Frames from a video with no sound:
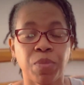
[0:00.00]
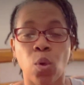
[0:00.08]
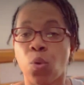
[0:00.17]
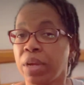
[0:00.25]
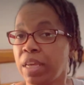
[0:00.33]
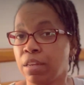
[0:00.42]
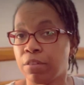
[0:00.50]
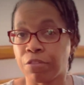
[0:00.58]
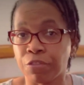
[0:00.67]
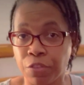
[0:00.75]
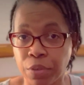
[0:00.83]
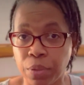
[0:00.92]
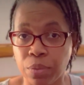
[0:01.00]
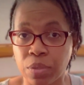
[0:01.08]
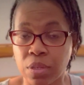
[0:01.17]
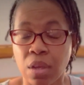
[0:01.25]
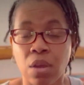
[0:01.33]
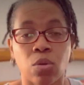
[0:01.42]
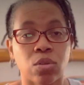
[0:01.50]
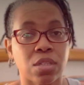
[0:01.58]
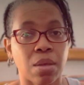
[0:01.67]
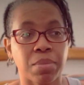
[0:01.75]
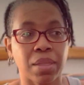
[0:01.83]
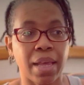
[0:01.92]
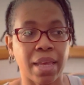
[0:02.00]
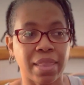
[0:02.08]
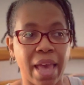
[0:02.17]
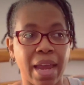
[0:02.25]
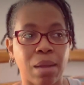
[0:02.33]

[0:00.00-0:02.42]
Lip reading: or eating fruit or something like that.